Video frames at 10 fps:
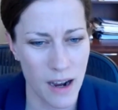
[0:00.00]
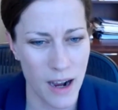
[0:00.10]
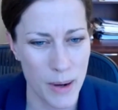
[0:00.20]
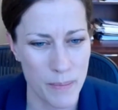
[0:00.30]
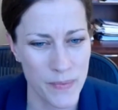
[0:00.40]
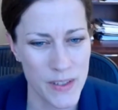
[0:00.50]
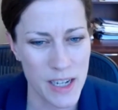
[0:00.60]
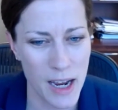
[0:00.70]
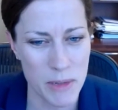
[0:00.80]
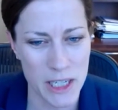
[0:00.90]

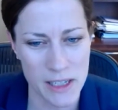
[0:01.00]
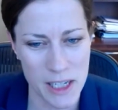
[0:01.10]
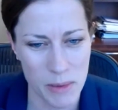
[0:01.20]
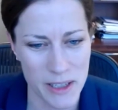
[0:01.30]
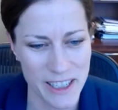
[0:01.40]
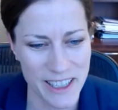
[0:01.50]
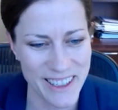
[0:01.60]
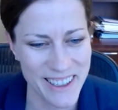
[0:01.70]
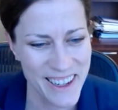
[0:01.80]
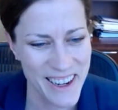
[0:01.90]
Timing
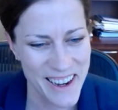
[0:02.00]
TBD.